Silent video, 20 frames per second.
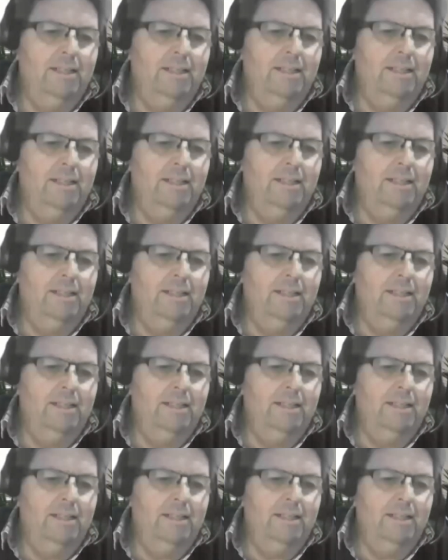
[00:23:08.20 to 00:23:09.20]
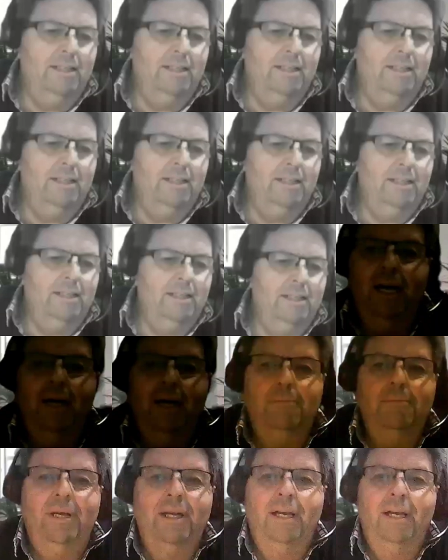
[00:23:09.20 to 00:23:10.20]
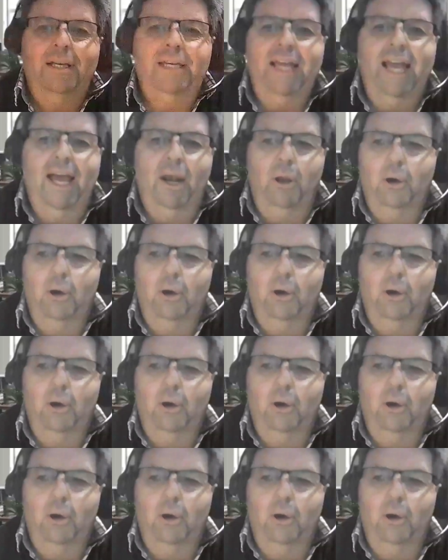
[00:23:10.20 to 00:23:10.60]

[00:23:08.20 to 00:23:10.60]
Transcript: let me just unmute. Yeah,